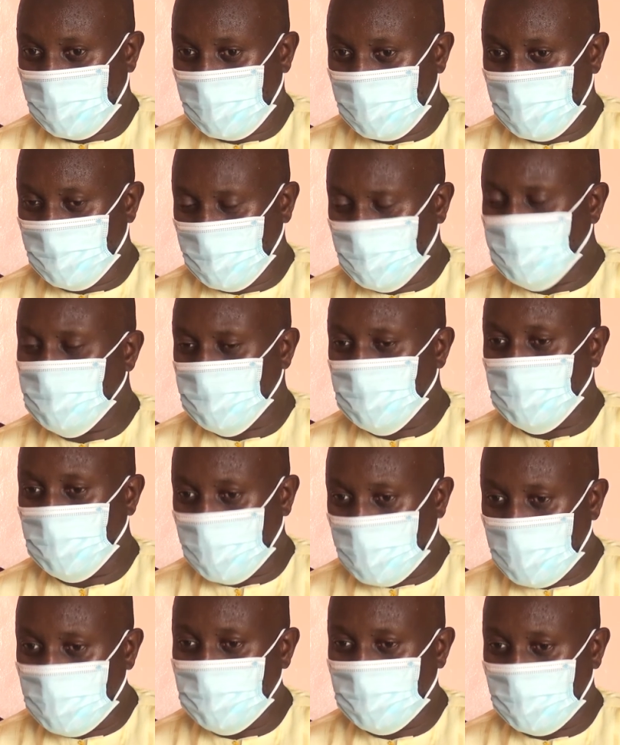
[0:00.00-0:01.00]
which also
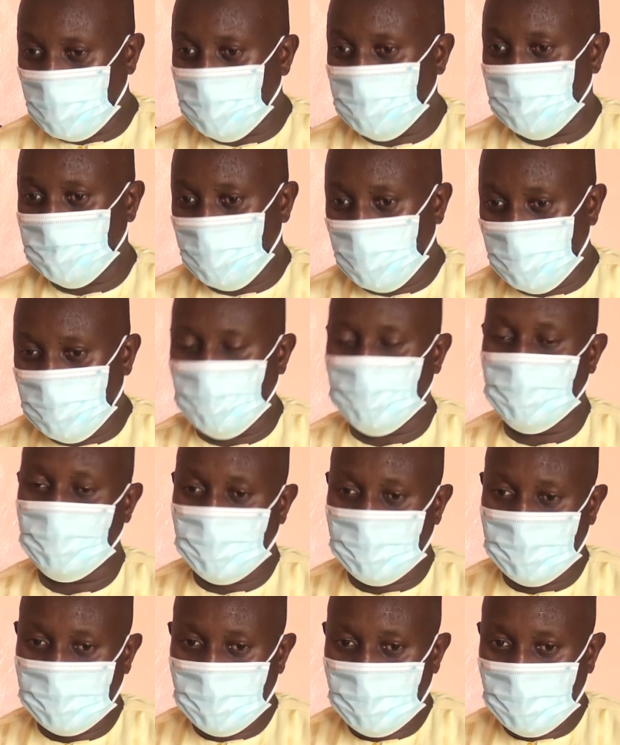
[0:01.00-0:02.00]
killed a lot of people,
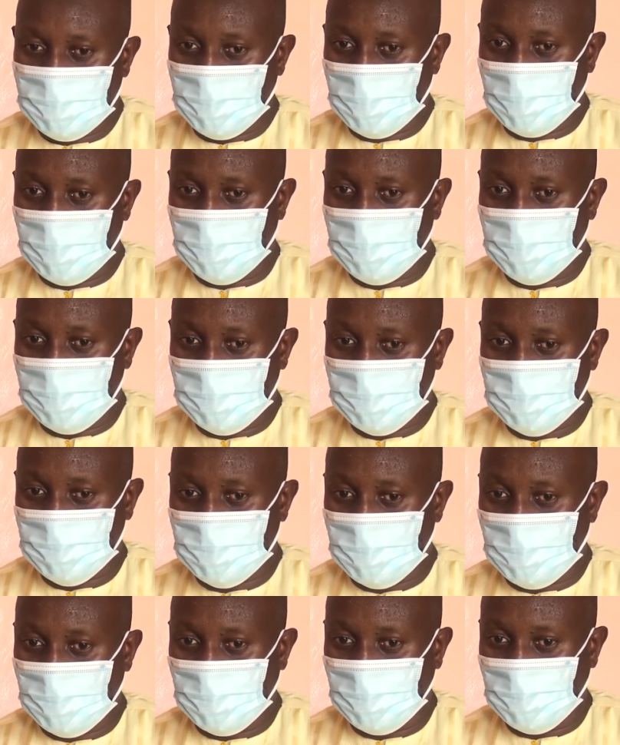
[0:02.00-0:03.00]
you know.
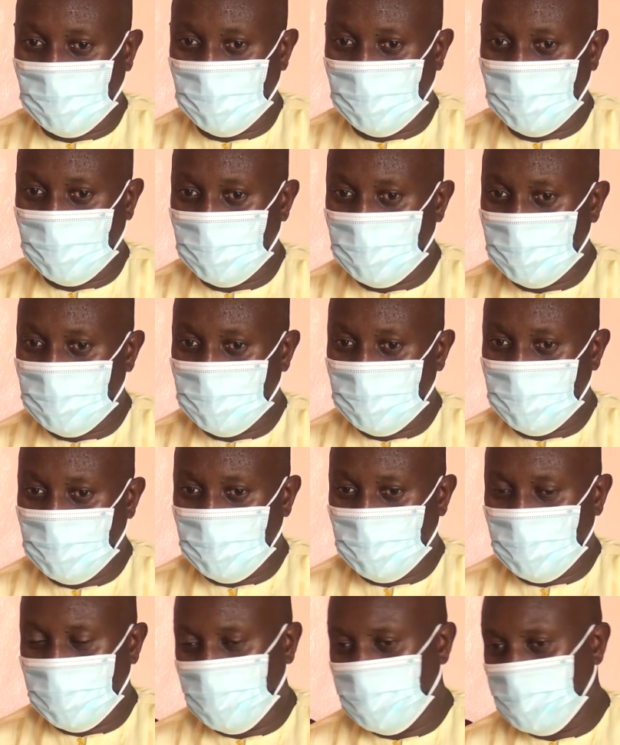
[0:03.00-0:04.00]
So, you
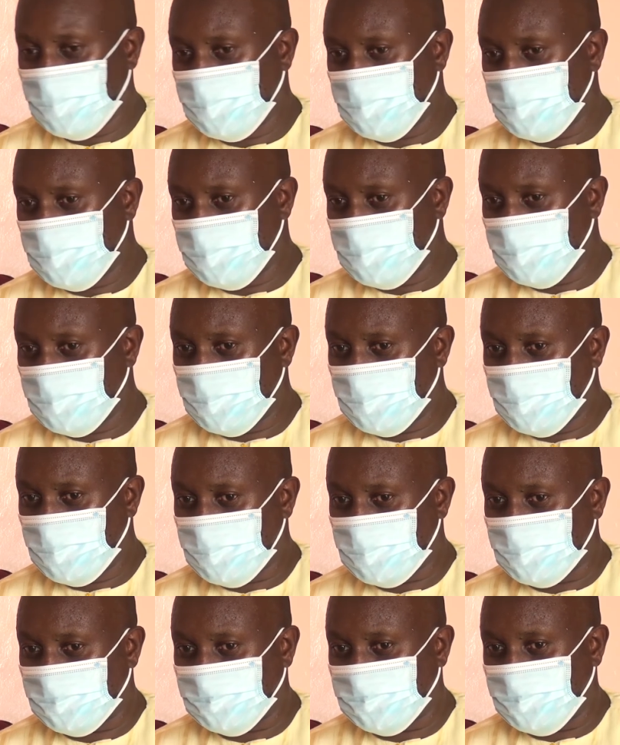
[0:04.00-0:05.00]
know, he
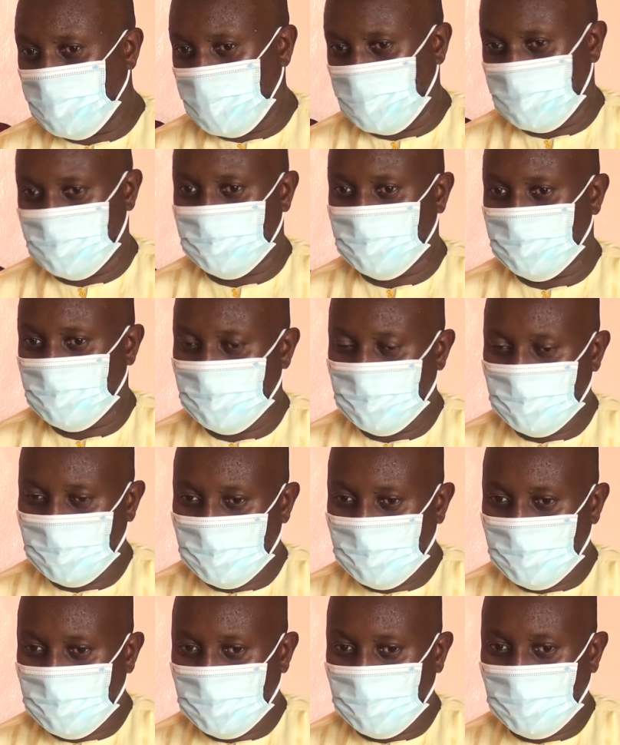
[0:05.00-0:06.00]
was a fighter.
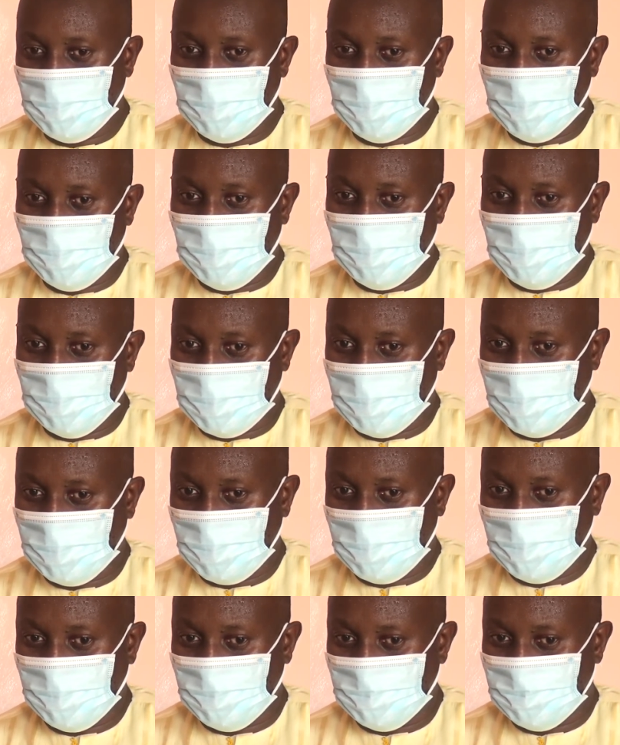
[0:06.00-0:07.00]
You know,
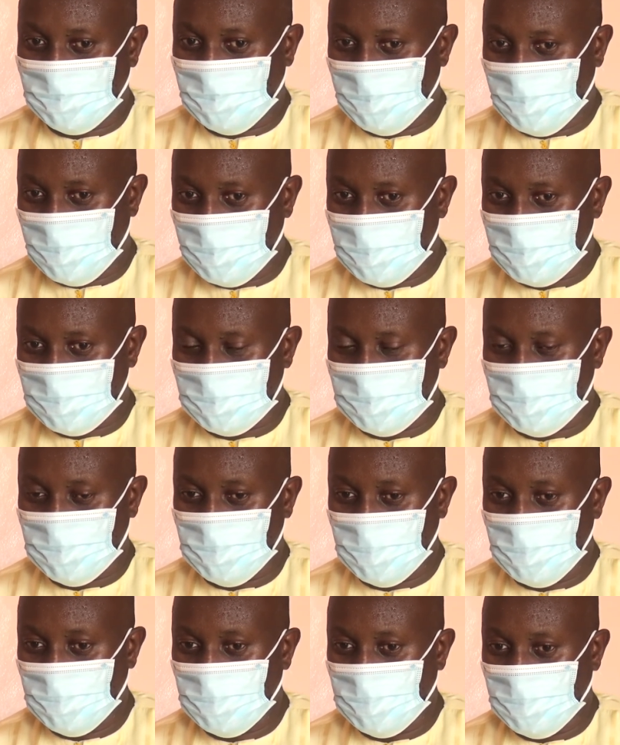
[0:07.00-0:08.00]
he fought
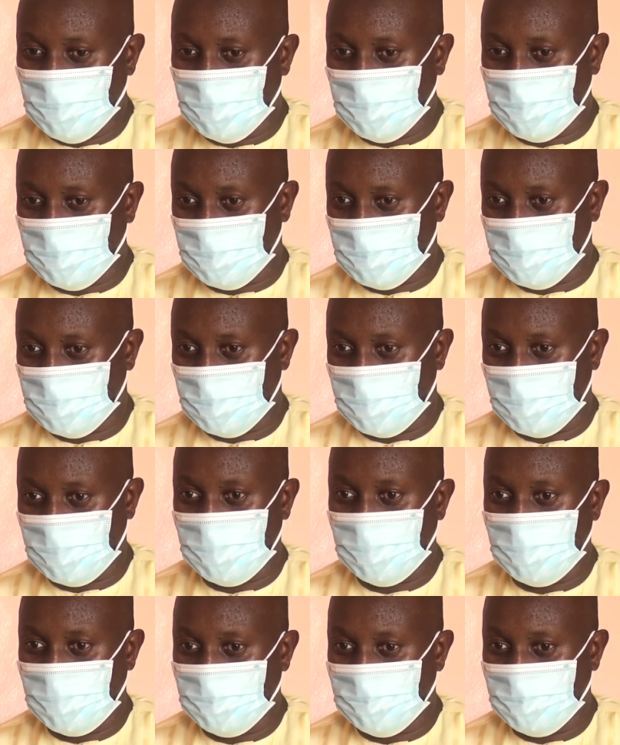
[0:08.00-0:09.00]
through those
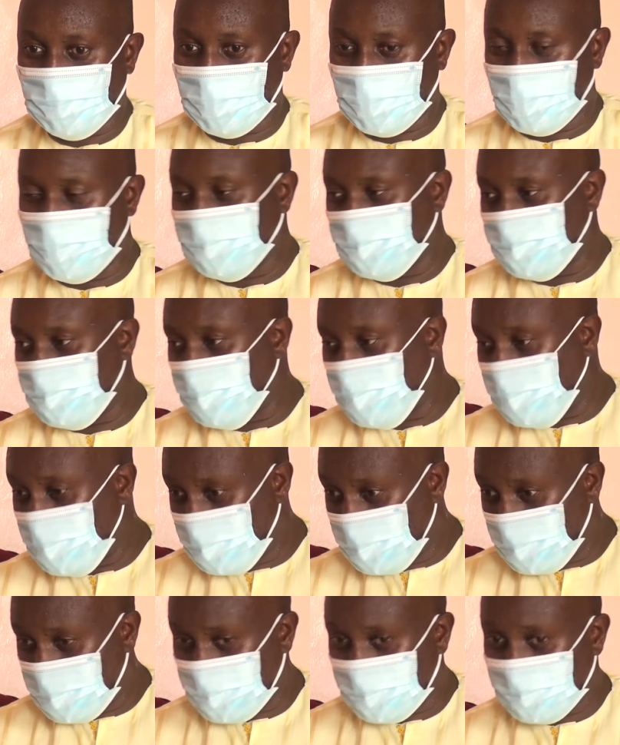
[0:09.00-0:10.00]
against the
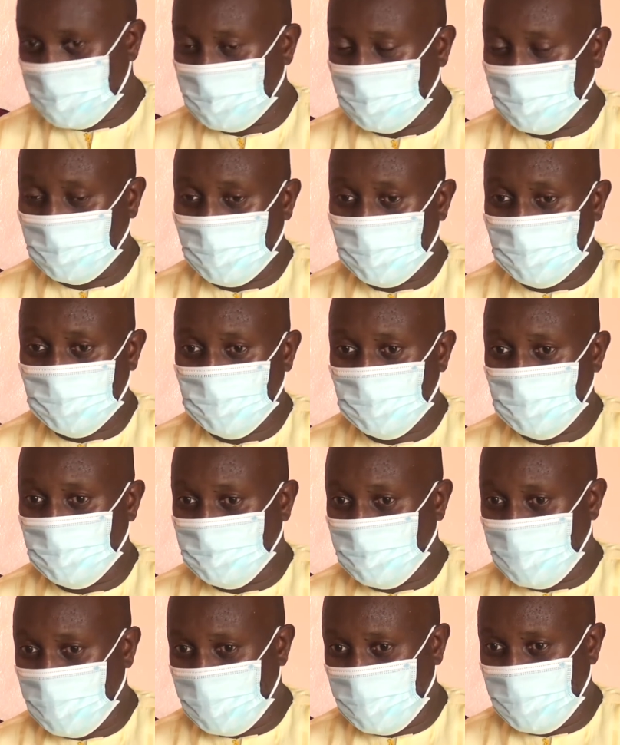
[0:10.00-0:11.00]
odds,
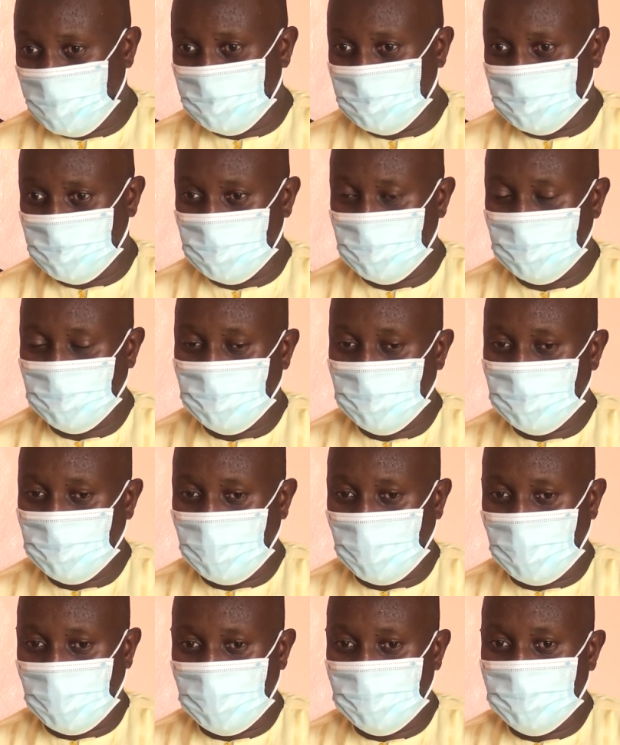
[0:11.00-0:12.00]
survived,
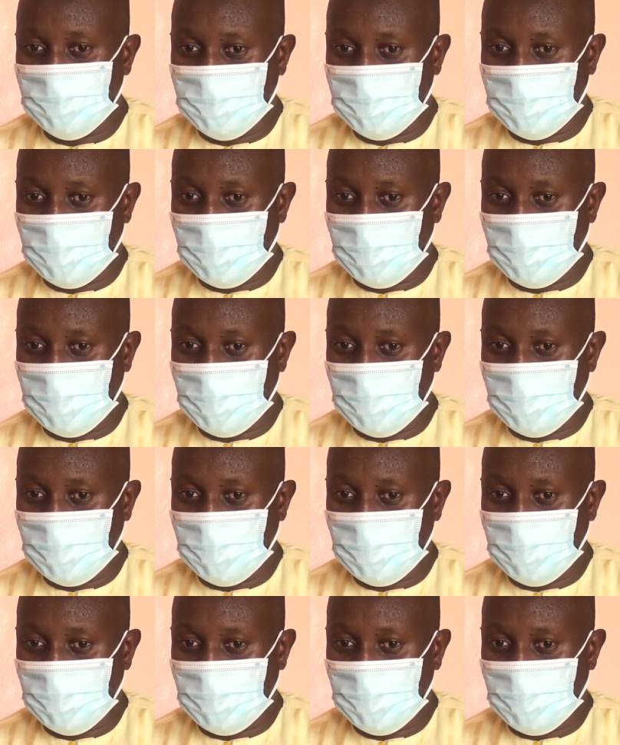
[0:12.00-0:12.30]
and